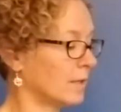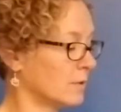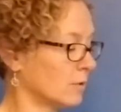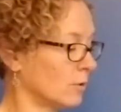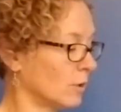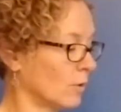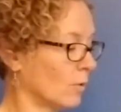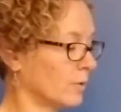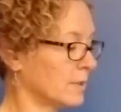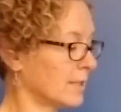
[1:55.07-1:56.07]
So you can
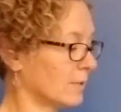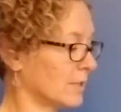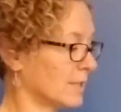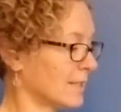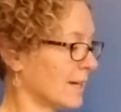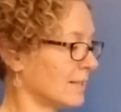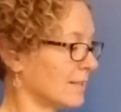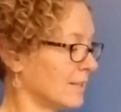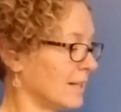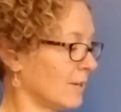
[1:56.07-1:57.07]
hold this out to the side.
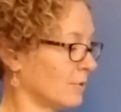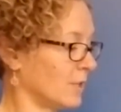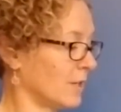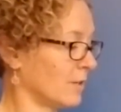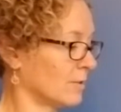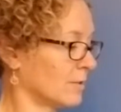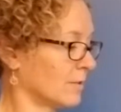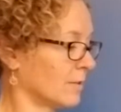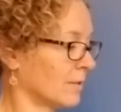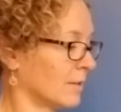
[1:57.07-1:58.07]
See, now she knows.
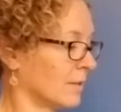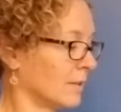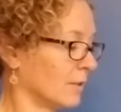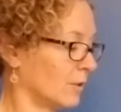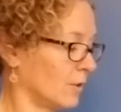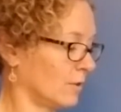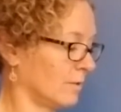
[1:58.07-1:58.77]
Good.